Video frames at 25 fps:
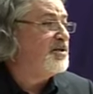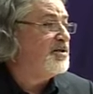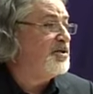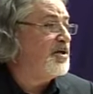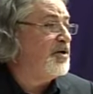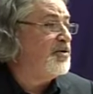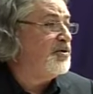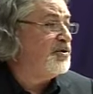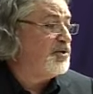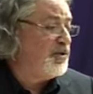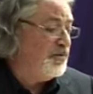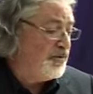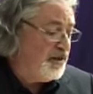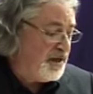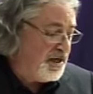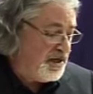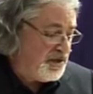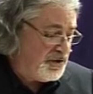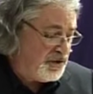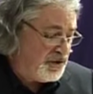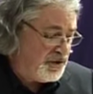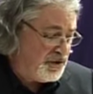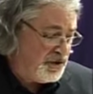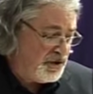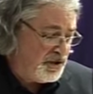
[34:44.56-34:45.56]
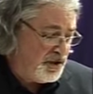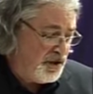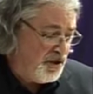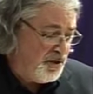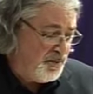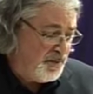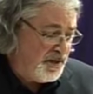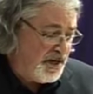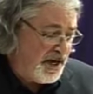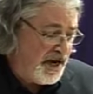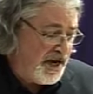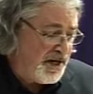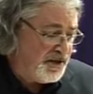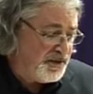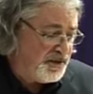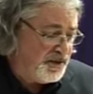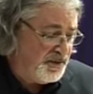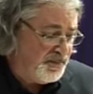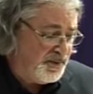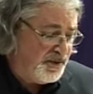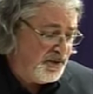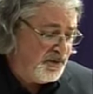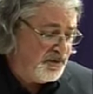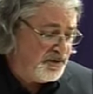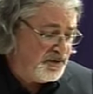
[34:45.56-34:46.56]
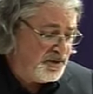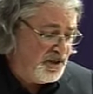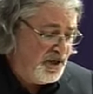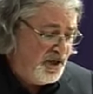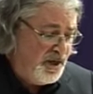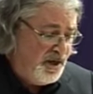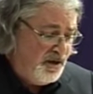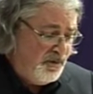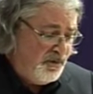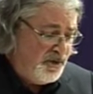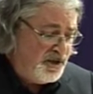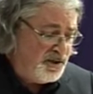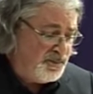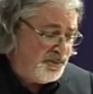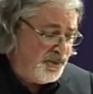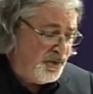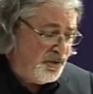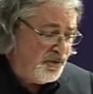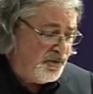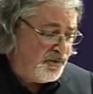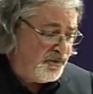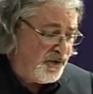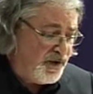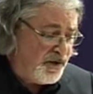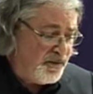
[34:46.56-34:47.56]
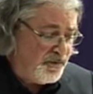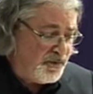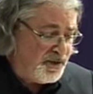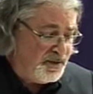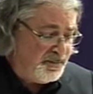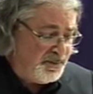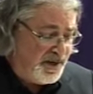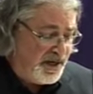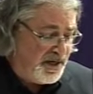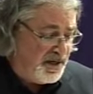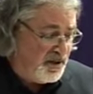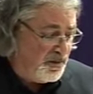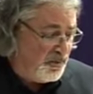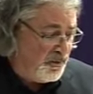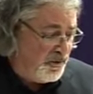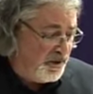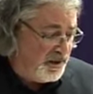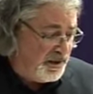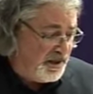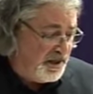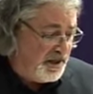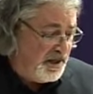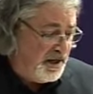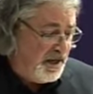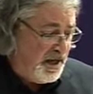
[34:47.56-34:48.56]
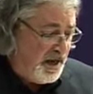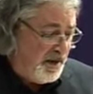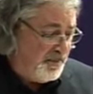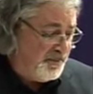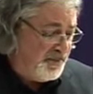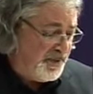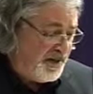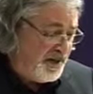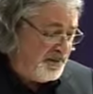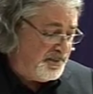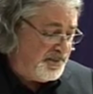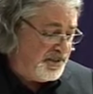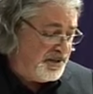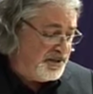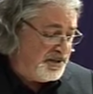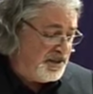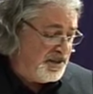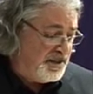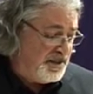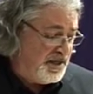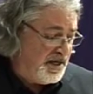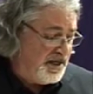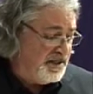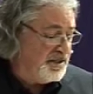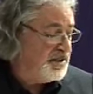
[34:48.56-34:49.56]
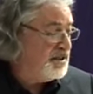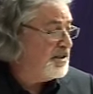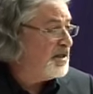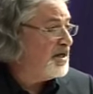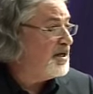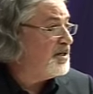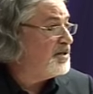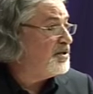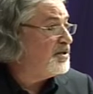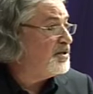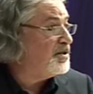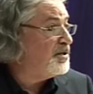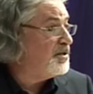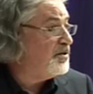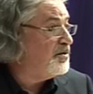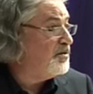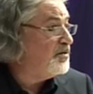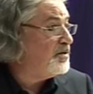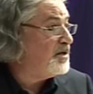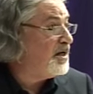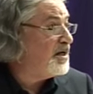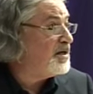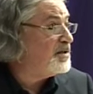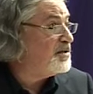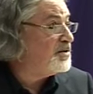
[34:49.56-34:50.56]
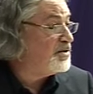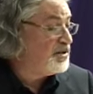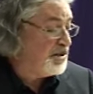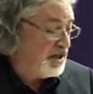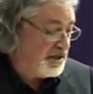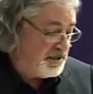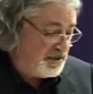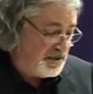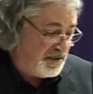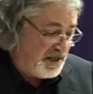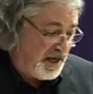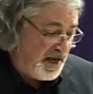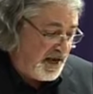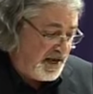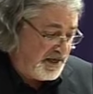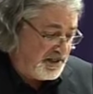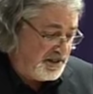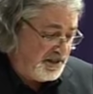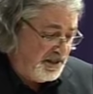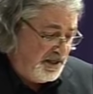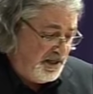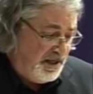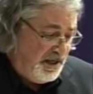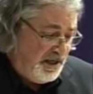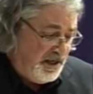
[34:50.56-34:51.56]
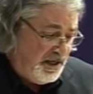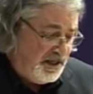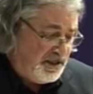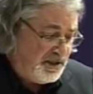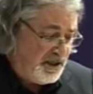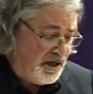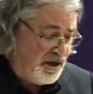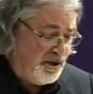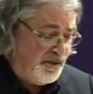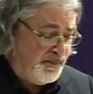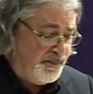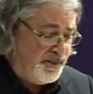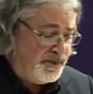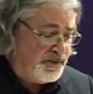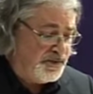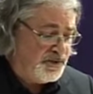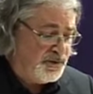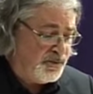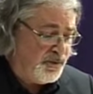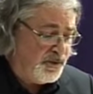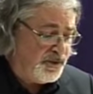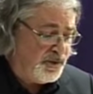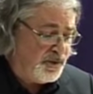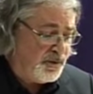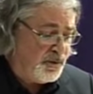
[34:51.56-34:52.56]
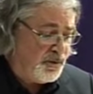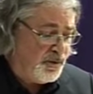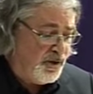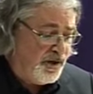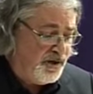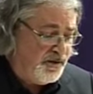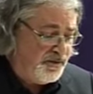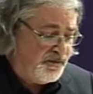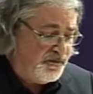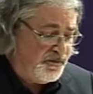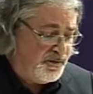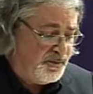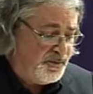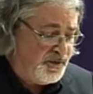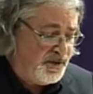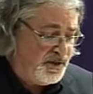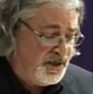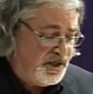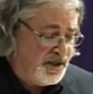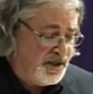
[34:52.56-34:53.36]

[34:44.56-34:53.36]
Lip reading: but social relations and human attributes, which Paul wrote with Penny Woolley and published in 1982, does just that. It opens with a quote from